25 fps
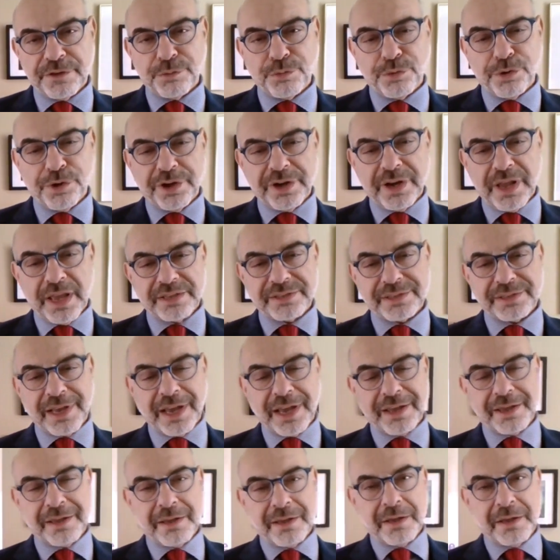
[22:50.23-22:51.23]
And if you
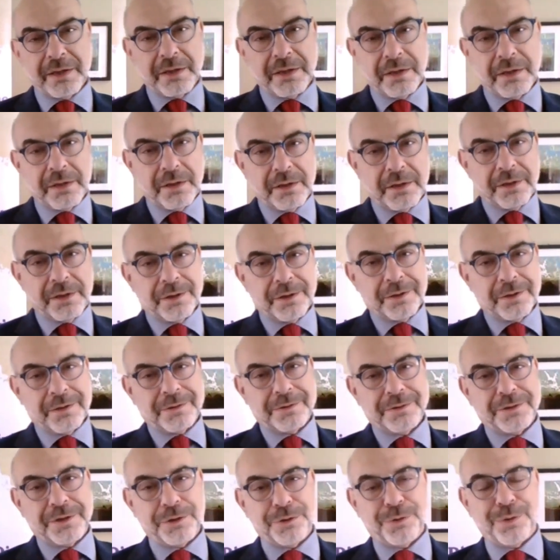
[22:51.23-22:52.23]
would, as I
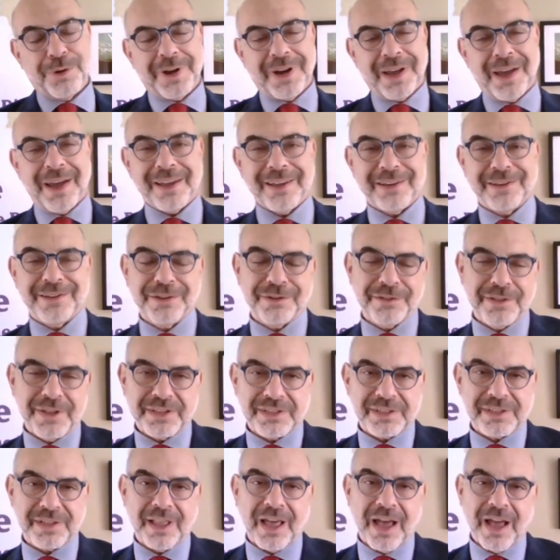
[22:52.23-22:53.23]
do when I
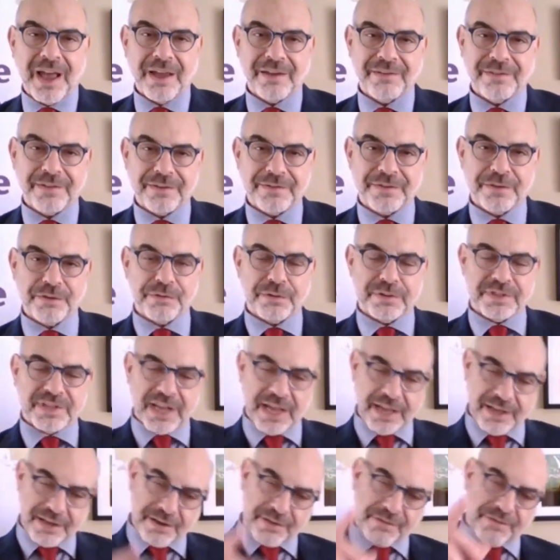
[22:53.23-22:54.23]
do this live, if you
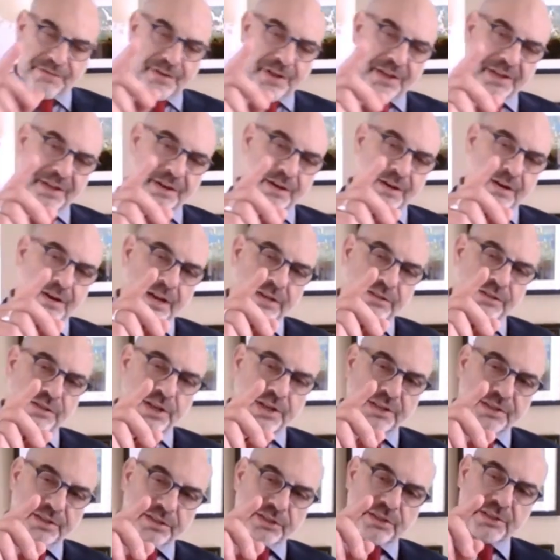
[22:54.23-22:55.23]
would take your finger
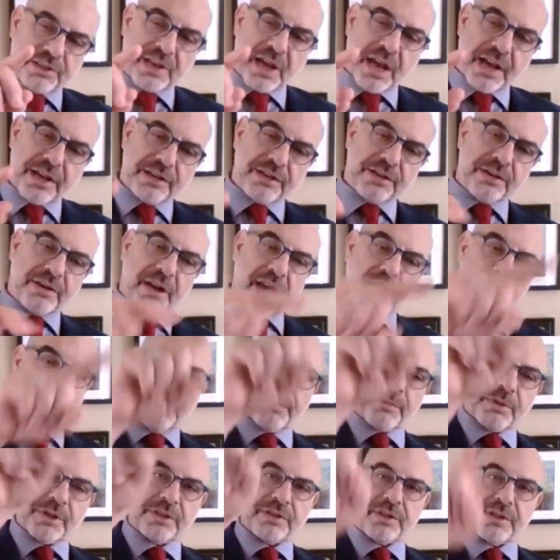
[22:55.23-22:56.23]
and just sign your
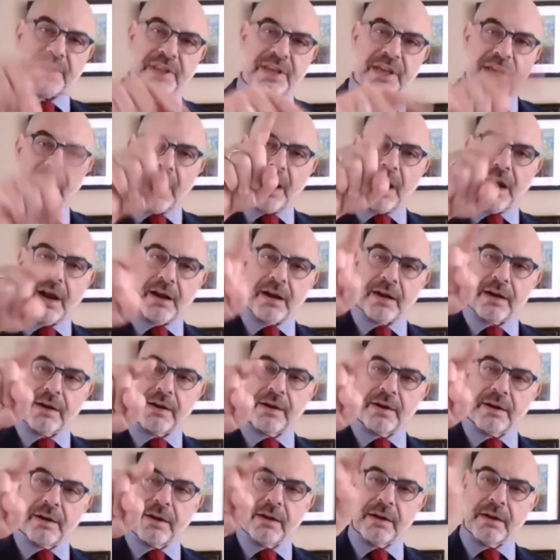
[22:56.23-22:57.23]
name into the
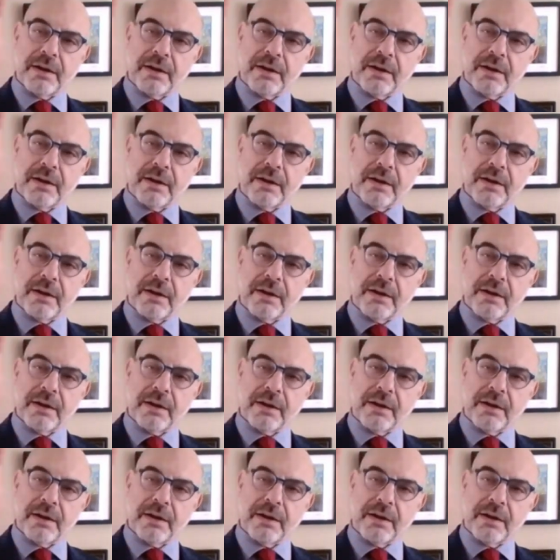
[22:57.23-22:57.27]
air.